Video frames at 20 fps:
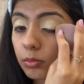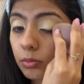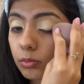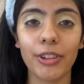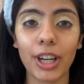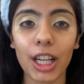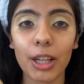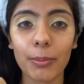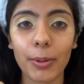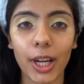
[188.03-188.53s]

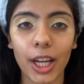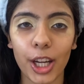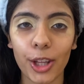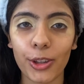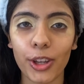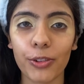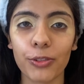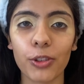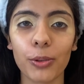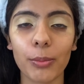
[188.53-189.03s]
While
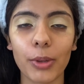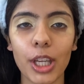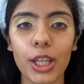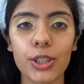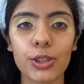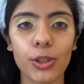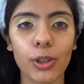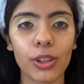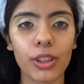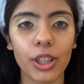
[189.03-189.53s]
blending, you have to
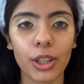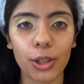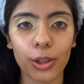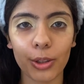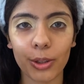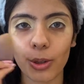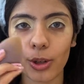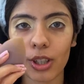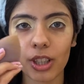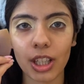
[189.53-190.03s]
make sure that you're
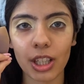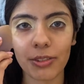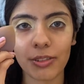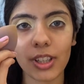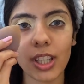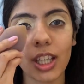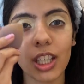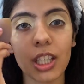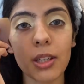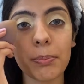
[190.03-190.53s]
not
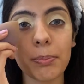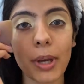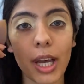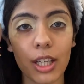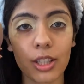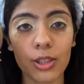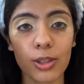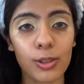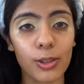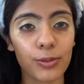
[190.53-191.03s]
leaving any
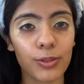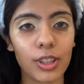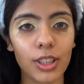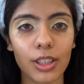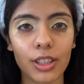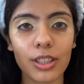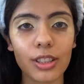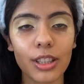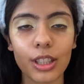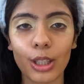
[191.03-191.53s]
patches of the
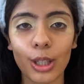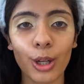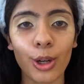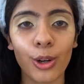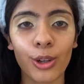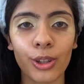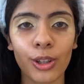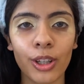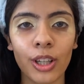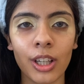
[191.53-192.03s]
concealer
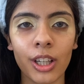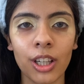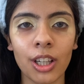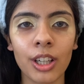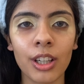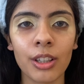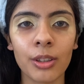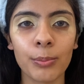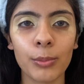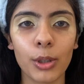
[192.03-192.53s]
on your
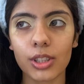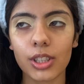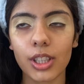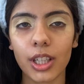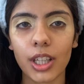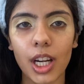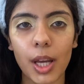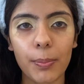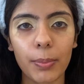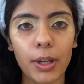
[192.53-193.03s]
lid. Because
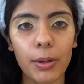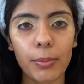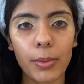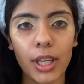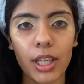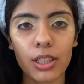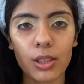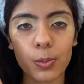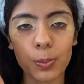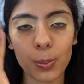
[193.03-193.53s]
agar aapka
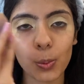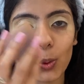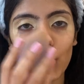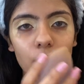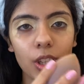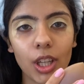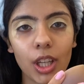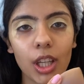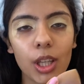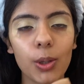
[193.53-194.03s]
base smooth
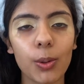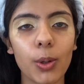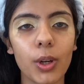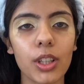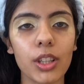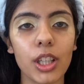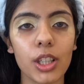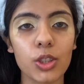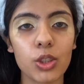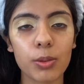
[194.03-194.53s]
nahi
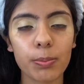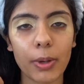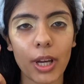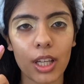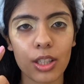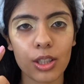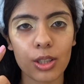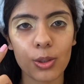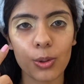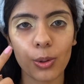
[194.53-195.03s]
hoga, then jo
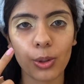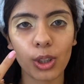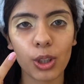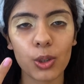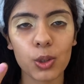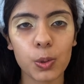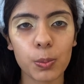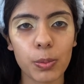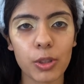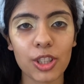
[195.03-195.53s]
patches honge,
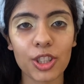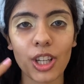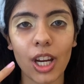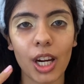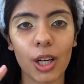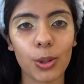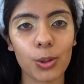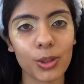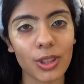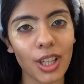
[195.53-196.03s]
uspe
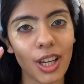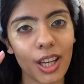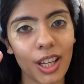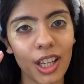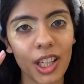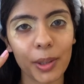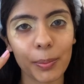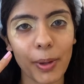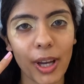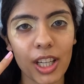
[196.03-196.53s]
shadows ka
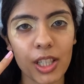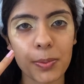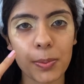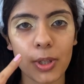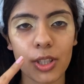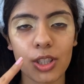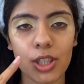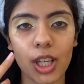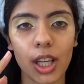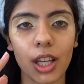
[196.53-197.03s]
alag patch
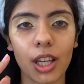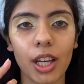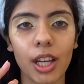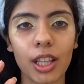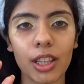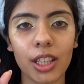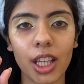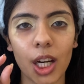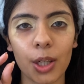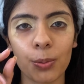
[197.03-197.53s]
ban jayega
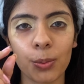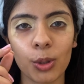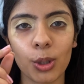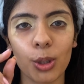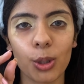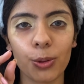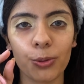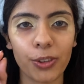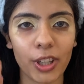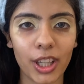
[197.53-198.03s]
and that would
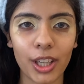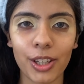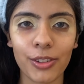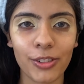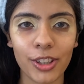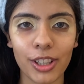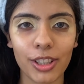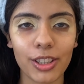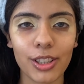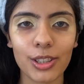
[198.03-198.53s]
look very
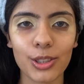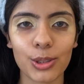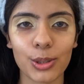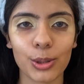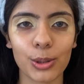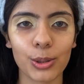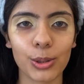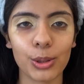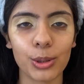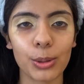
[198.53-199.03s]
weird.
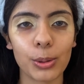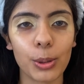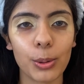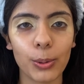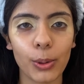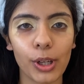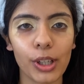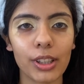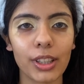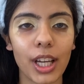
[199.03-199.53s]
So to
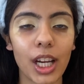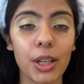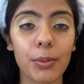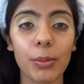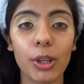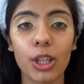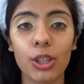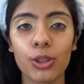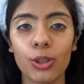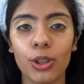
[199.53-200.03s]
avoid that,
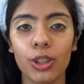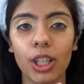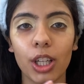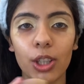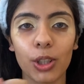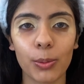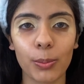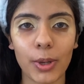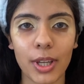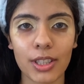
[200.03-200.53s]
make sure
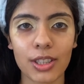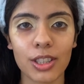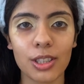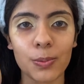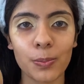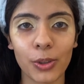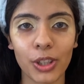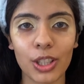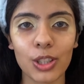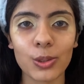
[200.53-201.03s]
that your base
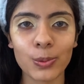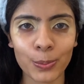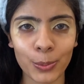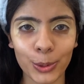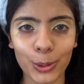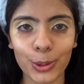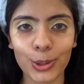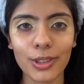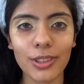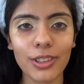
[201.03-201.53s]
is pretty
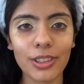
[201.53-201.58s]
smooth.